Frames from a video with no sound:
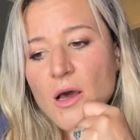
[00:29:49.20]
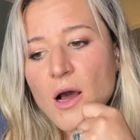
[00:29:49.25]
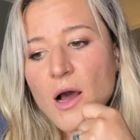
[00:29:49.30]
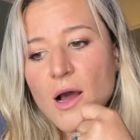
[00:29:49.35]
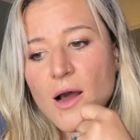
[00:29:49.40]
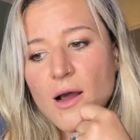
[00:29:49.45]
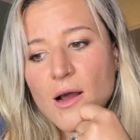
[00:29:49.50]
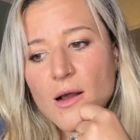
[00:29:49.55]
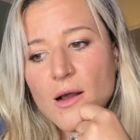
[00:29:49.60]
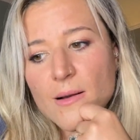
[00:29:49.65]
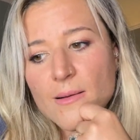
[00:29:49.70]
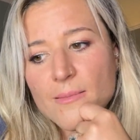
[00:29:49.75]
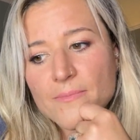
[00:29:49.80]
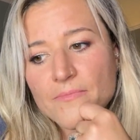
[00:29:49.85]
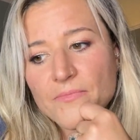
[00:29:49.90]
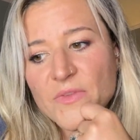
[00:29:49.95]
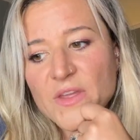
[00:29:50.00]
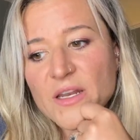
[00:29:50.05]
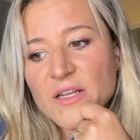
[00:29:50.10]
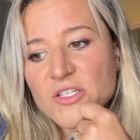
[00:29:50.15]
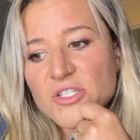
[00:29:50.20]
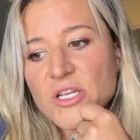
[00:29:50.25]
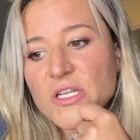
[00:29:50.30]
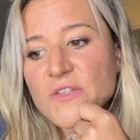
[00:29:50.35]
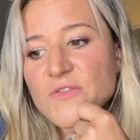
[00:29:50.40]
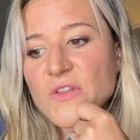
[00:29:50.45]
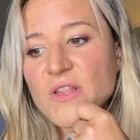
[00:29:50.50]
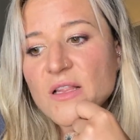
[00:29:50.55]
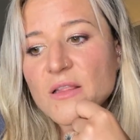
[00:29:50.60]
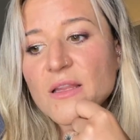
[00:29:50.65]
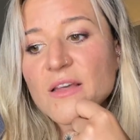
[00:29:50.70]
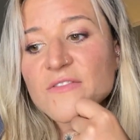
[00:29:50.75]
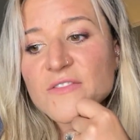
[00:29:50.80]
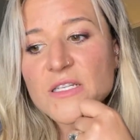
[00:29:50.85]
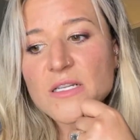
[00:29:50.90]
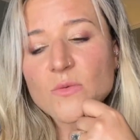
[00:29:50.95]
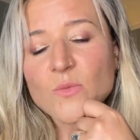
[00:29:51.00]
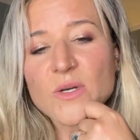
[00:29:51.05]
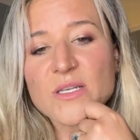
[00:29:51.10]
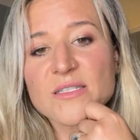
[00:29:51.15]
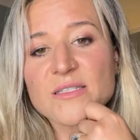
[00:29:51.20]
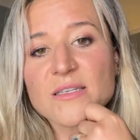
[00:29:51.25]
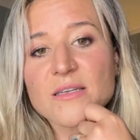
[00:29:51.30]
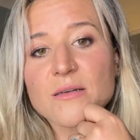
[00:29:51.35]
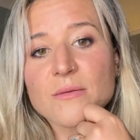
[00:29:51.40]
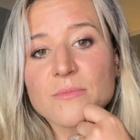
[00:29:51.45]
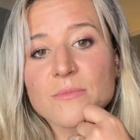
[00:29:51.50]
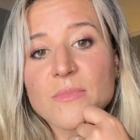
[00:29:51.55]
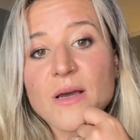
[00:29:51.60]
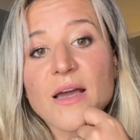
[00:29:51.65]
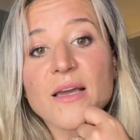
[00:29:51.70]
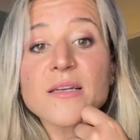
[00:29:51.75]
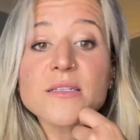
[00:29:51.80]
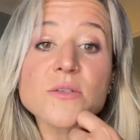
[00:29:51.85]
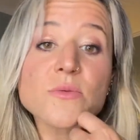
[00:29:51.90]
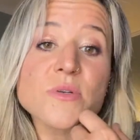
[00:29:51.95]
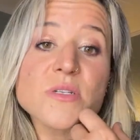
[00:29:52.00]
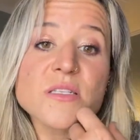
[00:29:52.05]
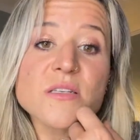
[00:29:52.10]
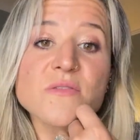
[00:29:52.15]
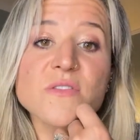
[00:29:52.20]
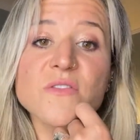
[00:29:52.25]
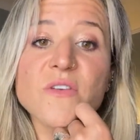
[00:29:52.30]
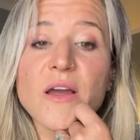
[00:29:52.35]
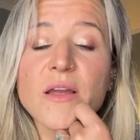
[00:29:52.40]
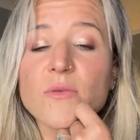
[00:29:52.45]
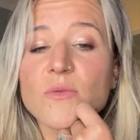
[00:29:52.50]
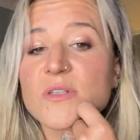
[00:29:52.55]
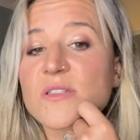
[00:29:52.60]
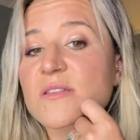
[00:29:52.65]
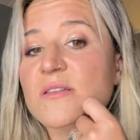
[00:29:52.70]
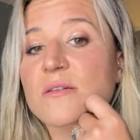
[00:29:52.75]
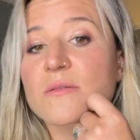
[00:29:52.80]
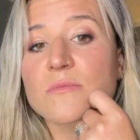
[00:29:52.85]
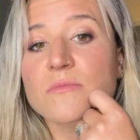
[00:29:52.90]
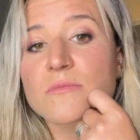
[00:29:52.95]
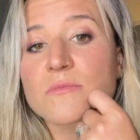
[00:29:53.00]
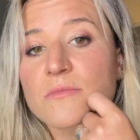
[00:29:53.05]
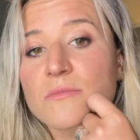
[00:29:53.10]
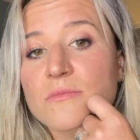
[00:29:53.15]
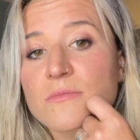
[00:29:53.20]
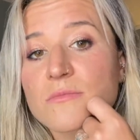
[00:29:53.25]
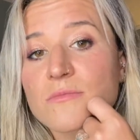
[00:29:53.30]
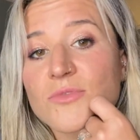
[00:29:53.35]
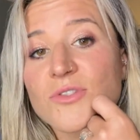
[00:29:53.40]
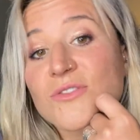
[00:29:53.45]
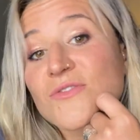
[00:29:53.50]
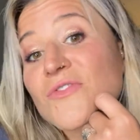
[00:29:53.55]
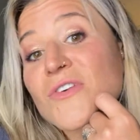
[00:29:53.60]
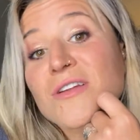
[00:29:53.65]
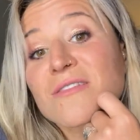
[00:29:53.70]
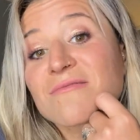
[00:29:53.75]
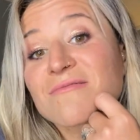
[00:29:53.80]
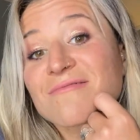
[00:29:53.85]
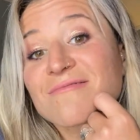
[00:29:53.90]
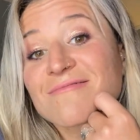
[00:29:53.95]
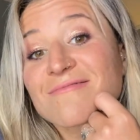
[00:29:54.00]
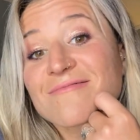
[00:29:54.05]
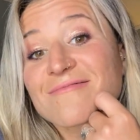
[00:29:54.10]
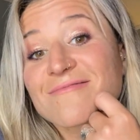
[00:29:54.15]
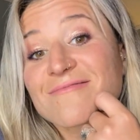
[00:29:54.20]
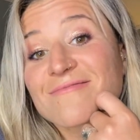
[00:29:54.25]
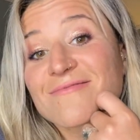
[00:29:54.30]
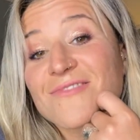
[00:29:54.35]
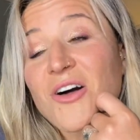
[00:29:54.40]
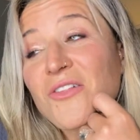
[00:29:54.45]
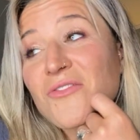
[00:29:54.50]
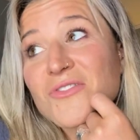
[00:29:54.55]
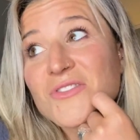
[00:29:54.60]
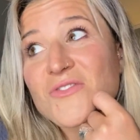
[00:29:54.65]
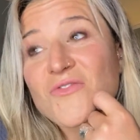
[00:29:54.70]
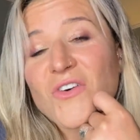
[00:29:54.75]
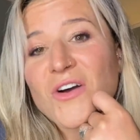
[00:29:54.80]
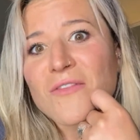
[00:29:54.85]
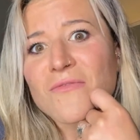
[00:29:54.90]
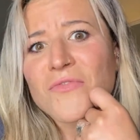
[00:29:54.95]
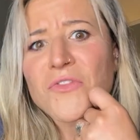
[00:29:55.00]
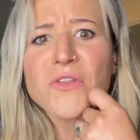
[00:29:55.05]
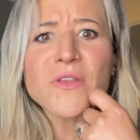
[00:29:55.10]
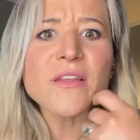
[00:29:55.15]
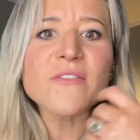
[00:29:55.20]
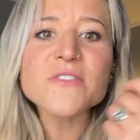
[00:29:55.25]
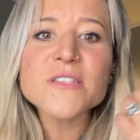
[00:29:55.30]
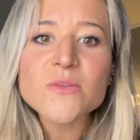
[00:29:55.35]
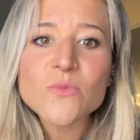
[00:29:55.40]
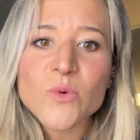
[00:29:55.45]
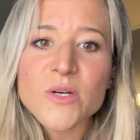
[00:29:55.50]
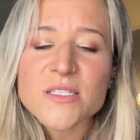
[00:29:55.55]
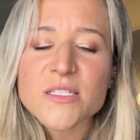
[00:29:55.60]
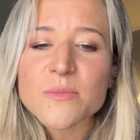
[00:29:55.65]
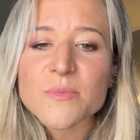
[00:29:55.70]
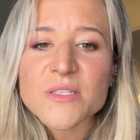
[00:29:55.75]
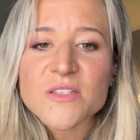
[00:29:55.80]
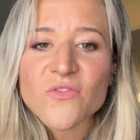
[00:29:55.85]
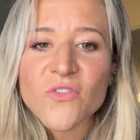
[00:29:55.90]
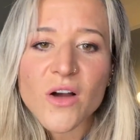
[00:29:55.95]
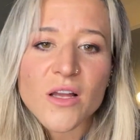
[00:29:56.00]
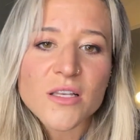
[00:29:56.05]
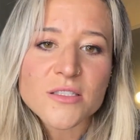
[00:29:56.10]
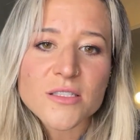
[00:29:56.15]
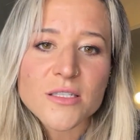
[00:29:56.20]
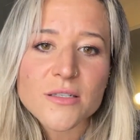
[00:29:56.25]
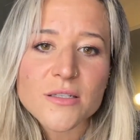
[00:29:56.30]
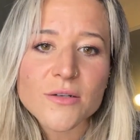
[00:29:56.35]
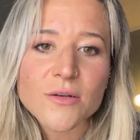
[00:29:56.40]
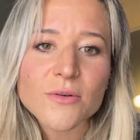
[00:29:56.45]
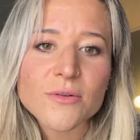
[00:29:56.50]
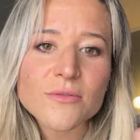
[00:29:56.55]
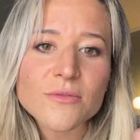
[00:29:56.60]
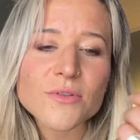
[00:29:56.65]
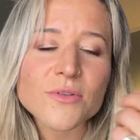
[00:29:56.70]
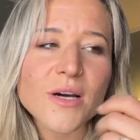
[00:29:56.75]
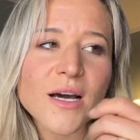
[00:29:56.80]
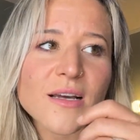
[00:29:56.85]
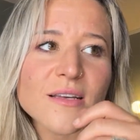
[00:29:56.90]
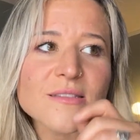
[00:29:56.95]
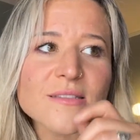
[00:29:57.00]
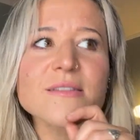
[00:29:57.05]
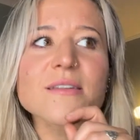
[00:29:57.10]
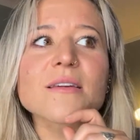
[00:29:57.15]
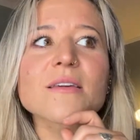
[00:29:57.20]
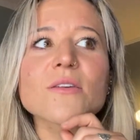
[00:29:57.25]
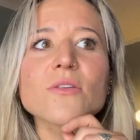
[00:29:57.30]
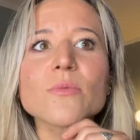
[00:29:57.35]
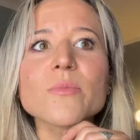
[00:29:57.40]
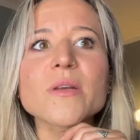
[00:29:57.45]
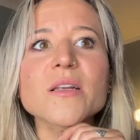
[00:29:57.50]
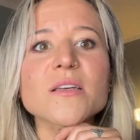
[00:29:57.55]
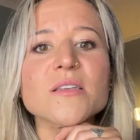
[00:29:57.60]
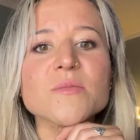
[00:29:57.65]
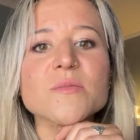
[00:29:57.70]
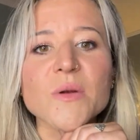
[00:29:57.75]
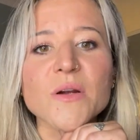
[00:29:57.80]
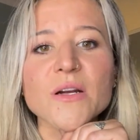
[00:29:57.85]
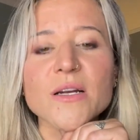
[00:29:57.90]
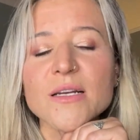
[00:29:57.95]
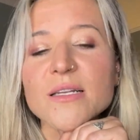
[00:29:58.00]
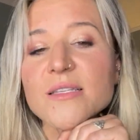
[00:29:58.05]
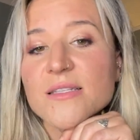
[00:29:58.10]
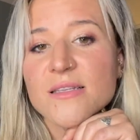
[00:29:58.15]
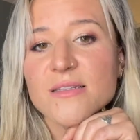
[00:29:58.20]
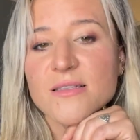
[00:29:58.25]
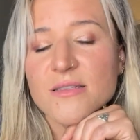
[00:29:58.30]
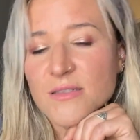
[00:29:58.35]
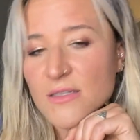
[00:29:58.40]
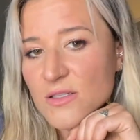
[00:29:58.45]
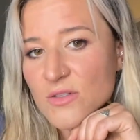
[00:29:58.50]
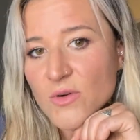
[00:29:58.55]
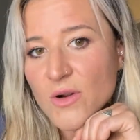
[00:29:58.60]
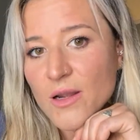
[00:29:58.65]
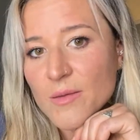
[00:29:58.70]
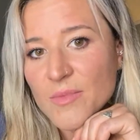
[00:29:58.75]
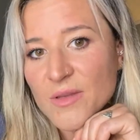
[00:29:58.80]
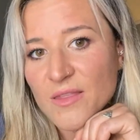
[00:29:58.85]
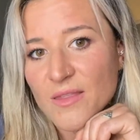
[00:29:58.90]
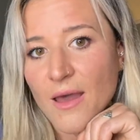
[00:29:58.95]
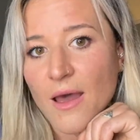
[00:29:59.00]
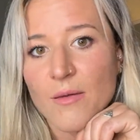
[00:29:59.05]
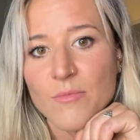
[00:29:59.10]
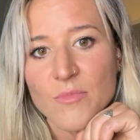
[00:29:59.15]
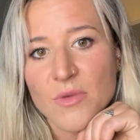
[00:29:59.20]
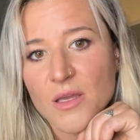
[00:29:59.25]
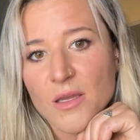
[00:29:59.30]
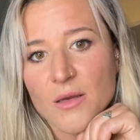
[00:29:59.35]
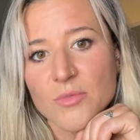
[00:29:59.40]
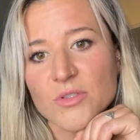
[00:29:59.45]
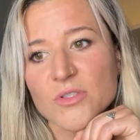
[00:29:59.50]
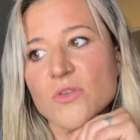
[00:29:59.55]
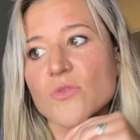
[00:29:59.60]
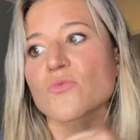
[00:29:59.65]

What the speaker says: In exchange for the lived-in wisdom, I get to receive divine wisdom, which is fun. All of it's fun. The lived-in wisdom is fun too, you guys, like human experiences and describing that and being able to